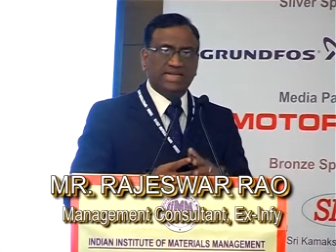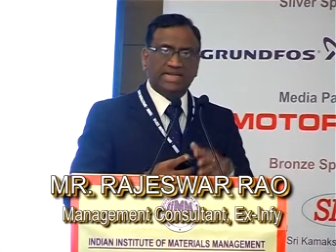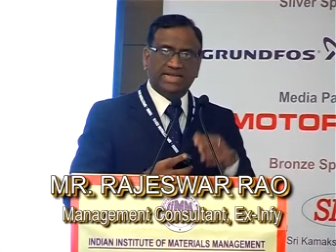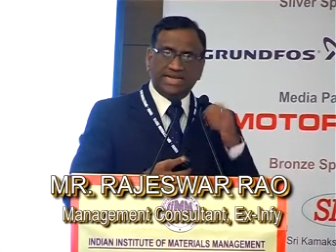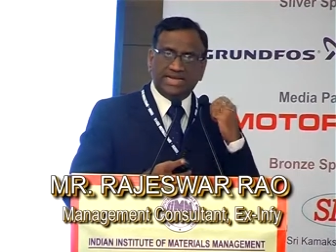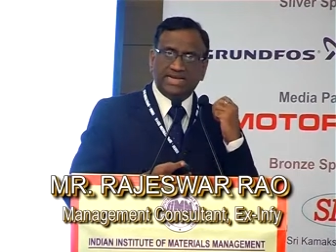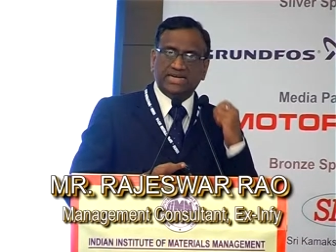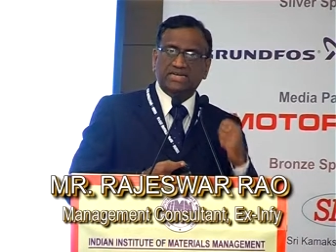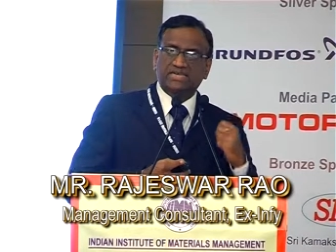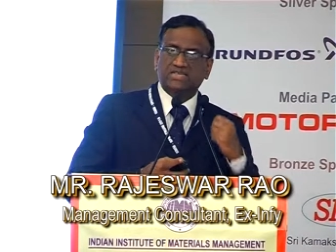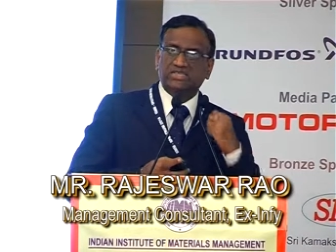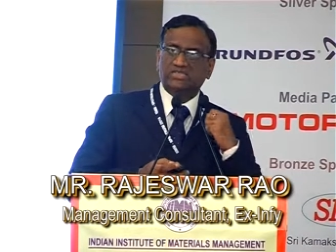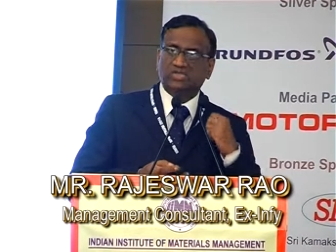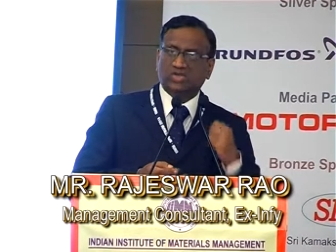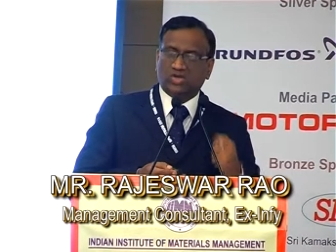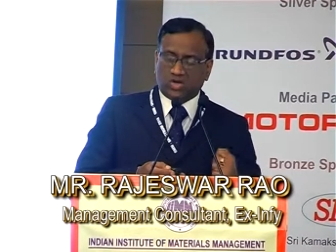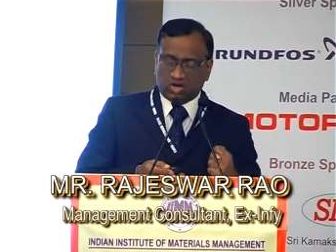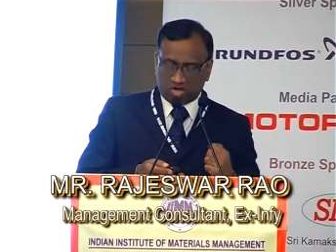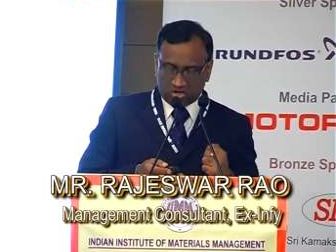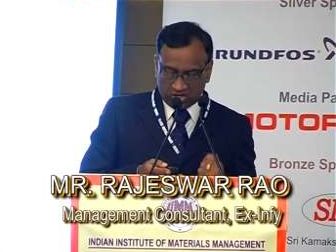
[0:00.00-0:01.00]
It is
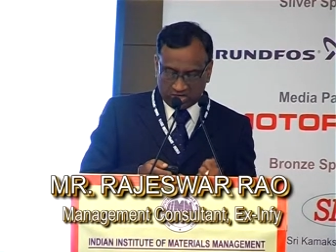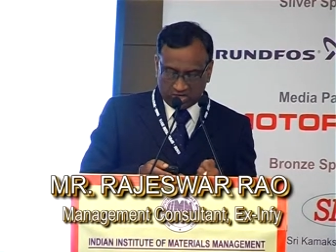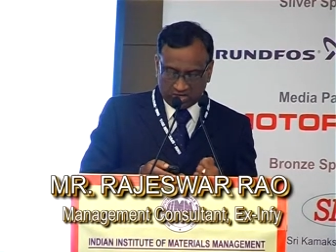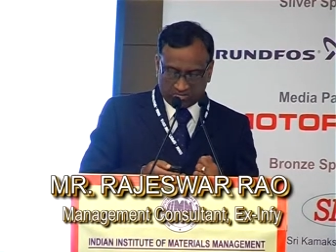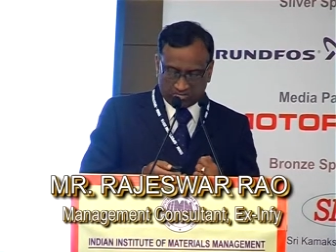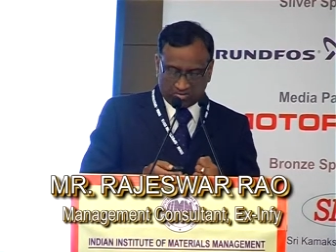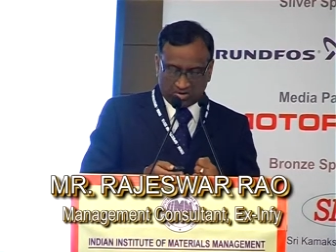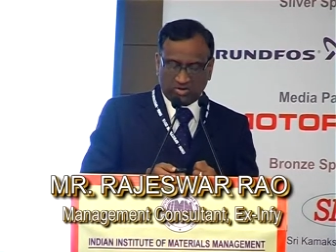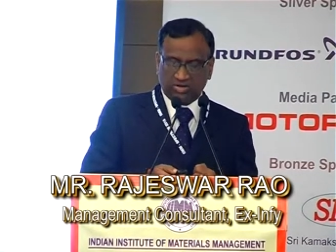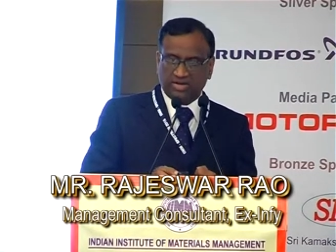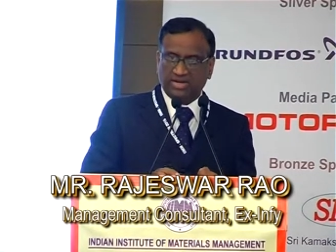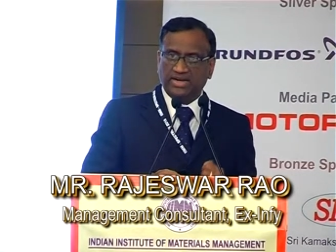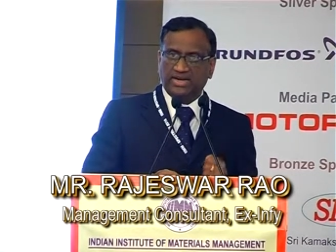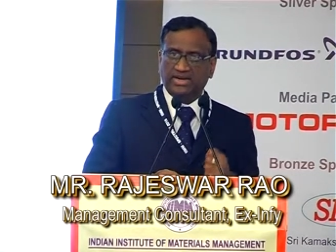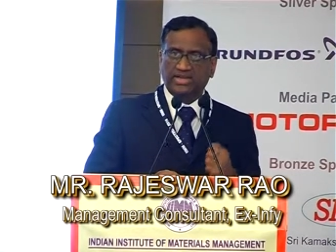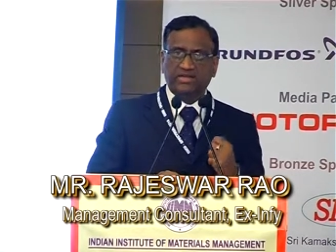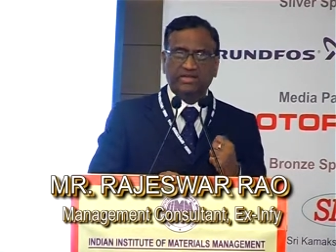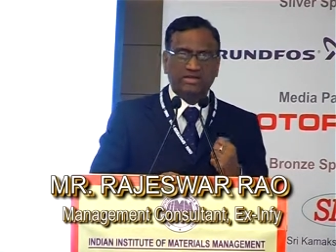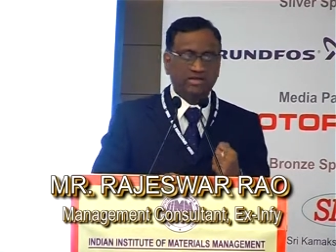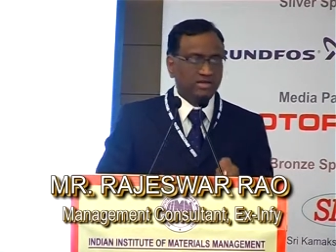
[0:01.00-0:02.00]
all about
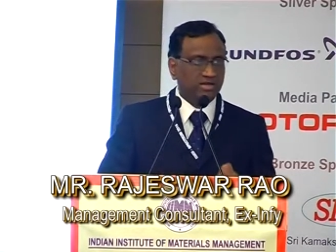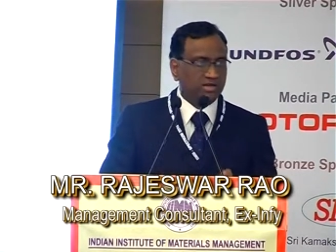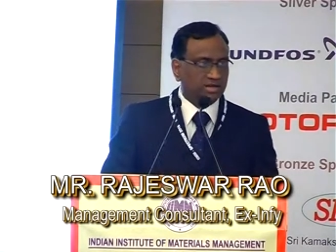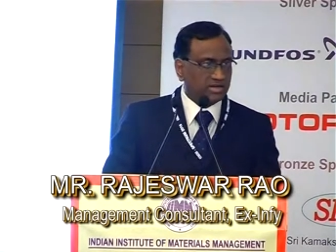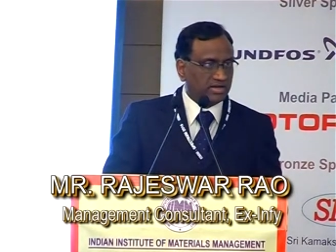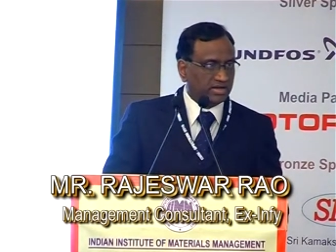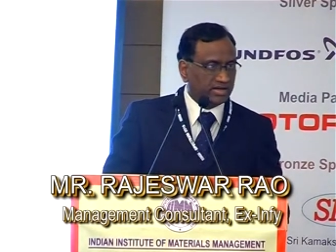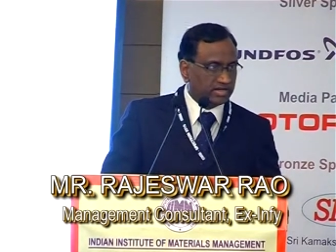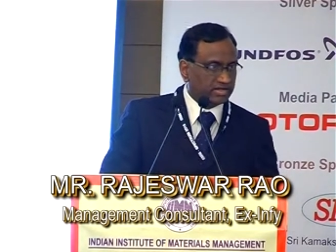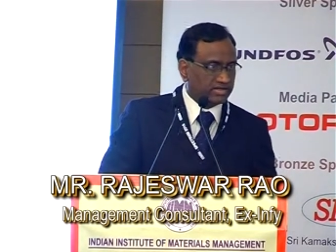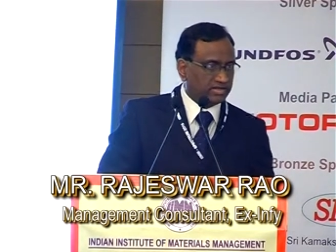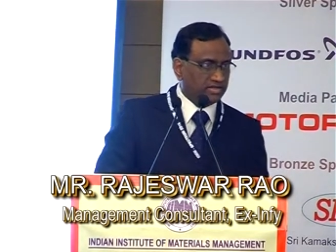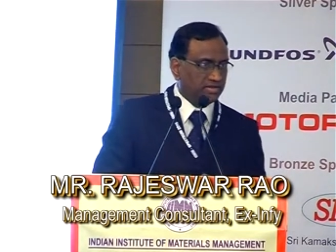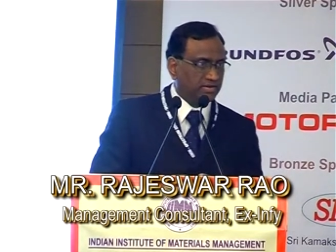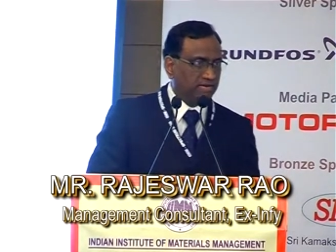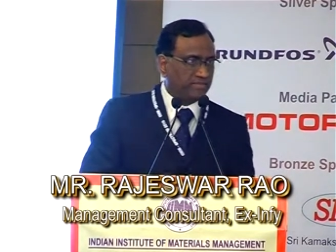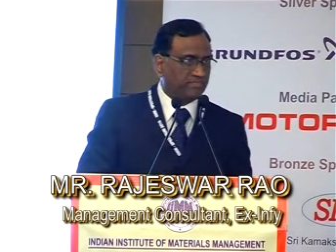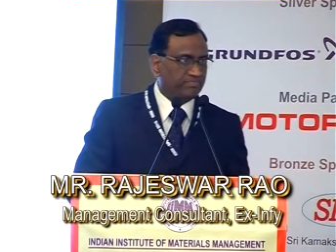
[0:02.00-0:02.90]
getting connected.